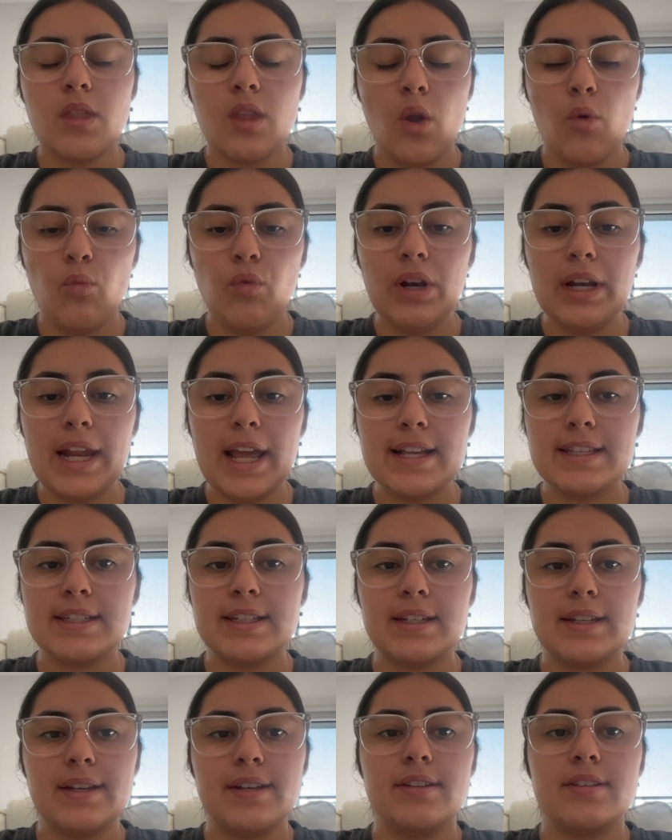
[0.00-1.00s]

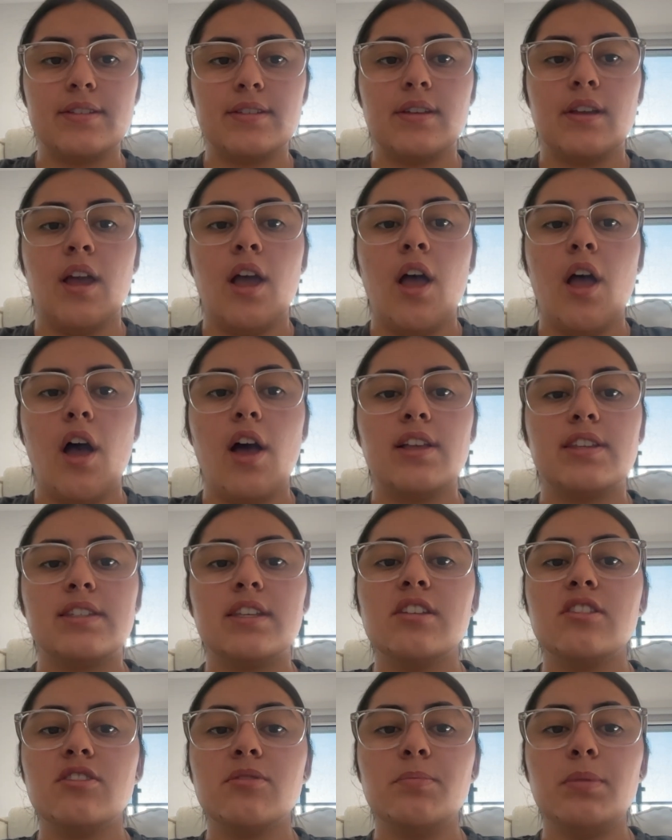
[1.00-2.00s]
Relatedness. A
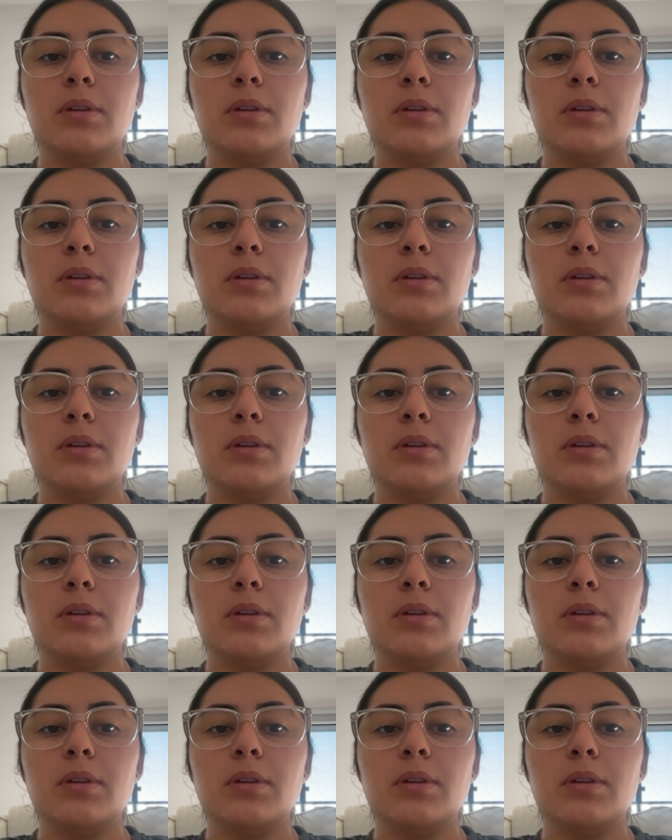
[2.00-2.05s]
sense of